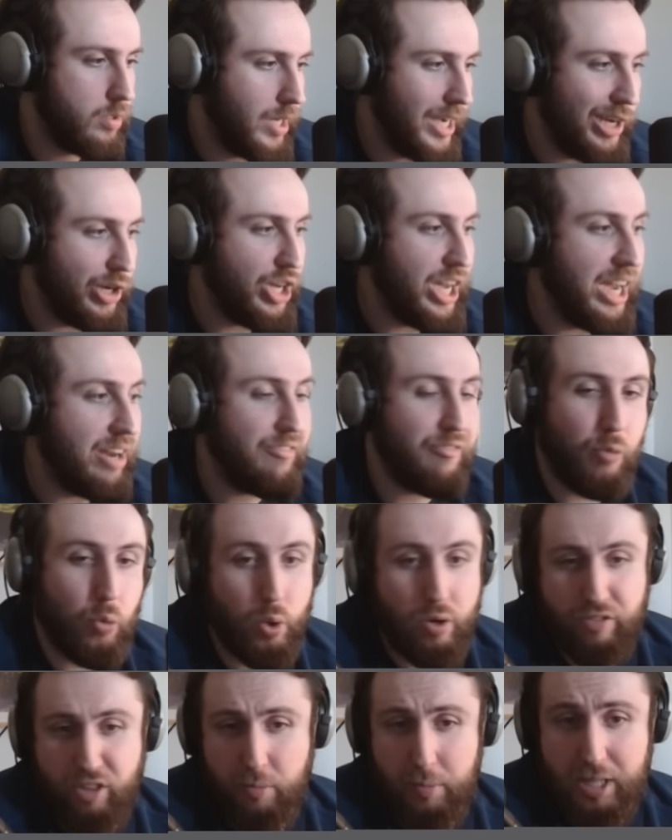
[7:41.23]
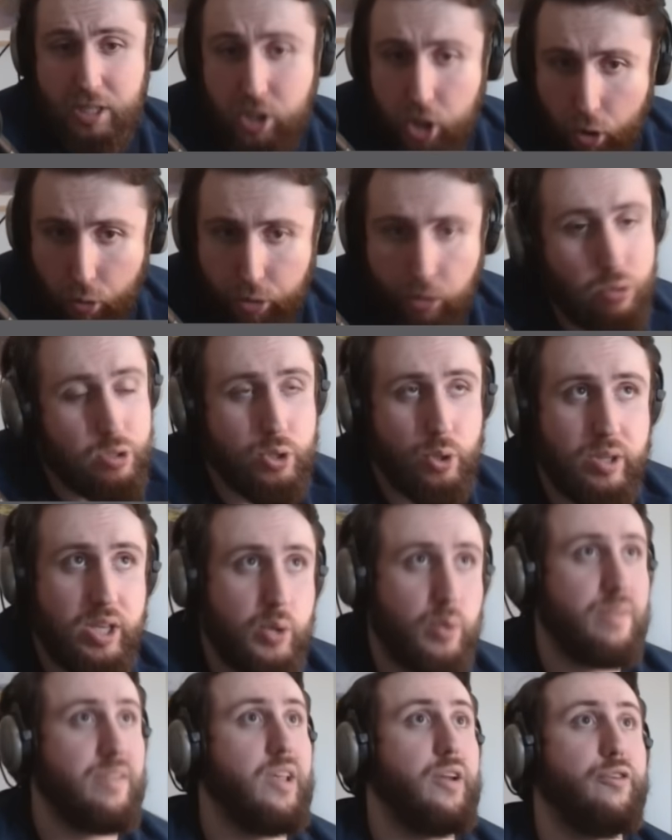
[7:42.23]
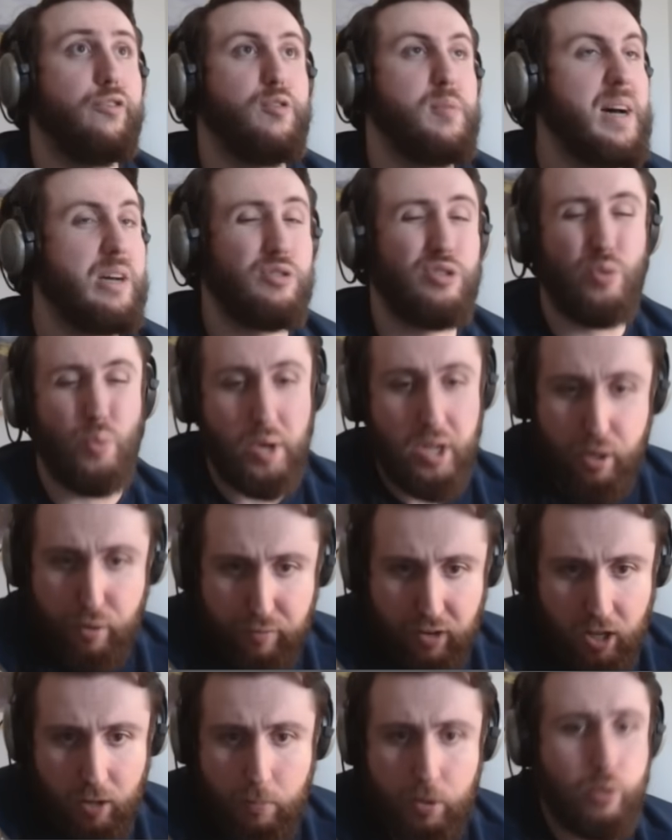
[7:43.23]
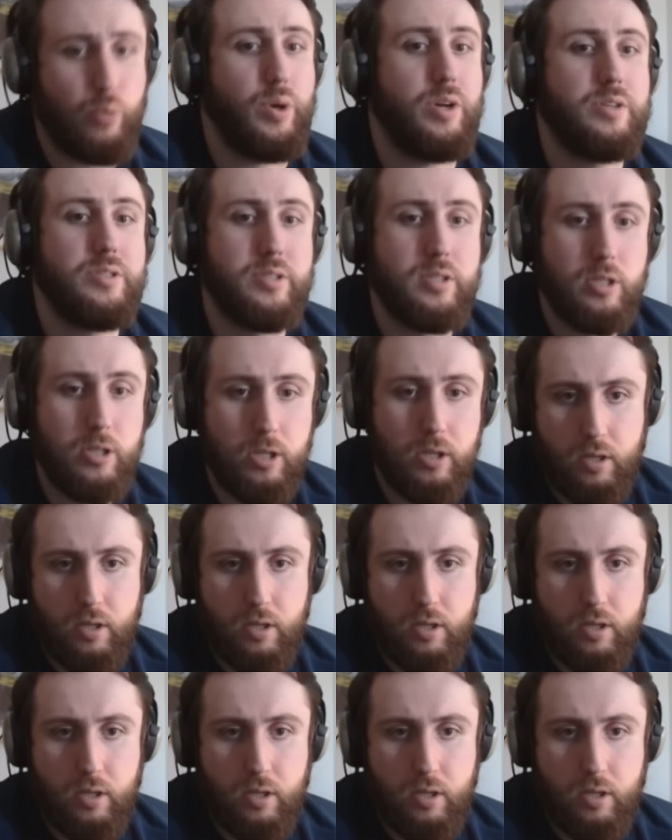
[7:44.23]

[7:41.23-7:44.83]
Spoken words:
And you get 4 of them in total, so the equivalent of about 12 Llama quills.